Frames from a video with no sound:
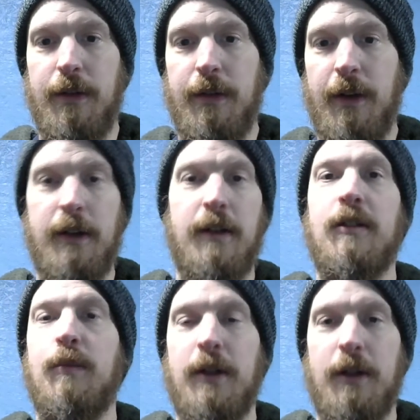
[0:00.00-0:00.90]

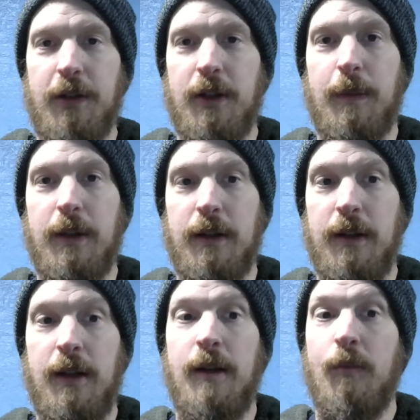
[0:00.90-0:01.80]
undisciplined or something,
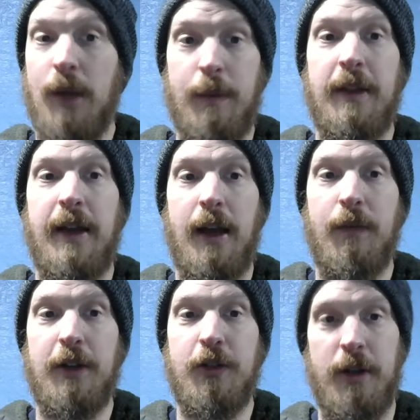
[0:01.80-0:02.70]
maybe they have
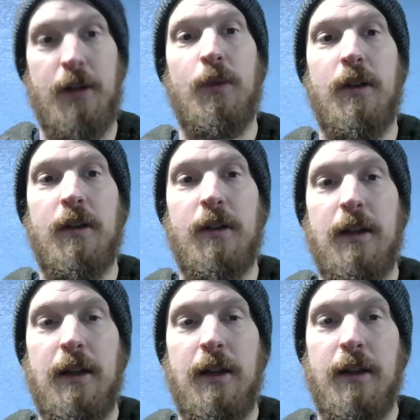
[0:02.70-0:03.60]
a genuine
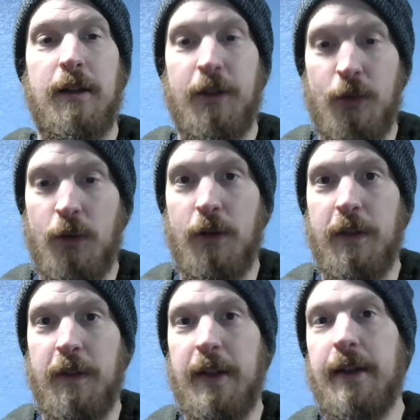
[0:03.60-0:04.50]
disorder
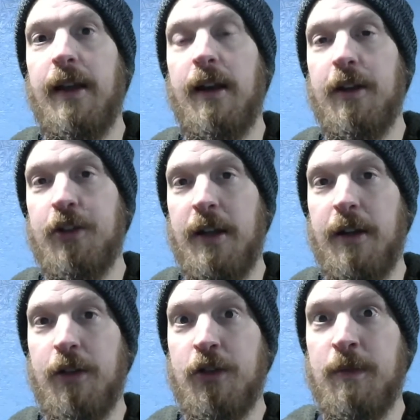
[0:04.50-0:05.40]
that they cannot
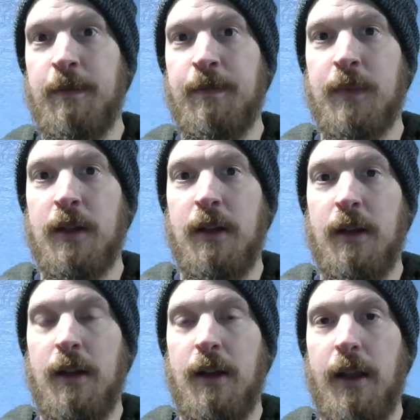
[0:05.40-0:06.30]
change.
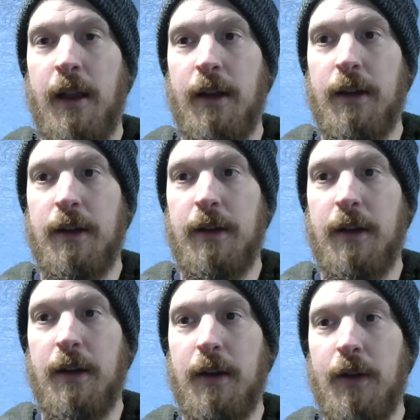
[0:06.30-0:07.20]
And
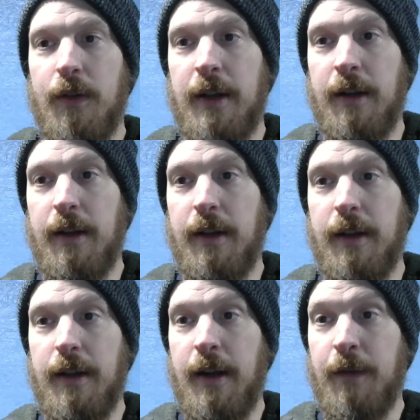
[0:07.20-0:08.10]

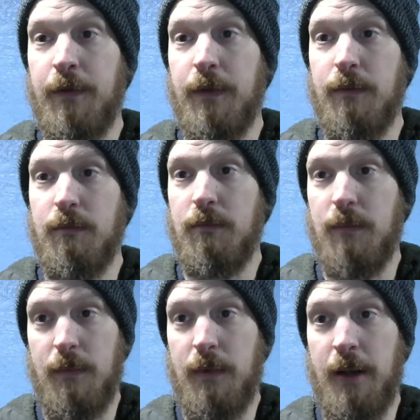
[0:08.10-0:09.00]

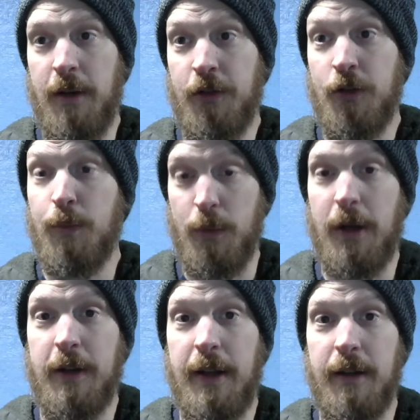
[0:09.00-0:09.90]
in a super
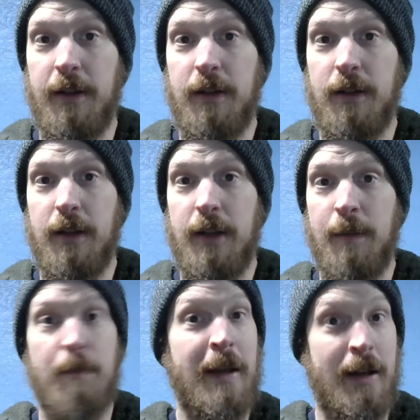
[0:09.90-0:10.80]
rare case, it
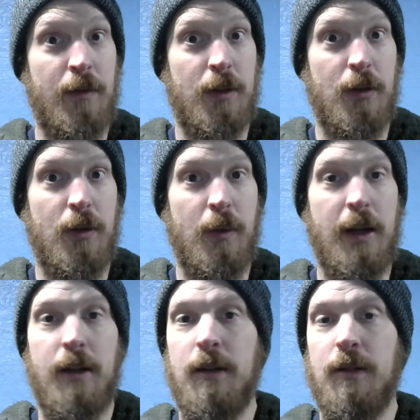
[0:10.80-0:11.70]
may never go away.
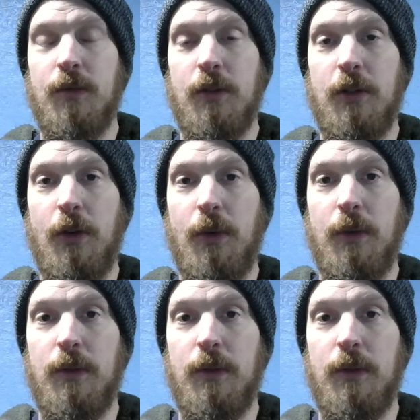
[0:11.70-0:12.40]
So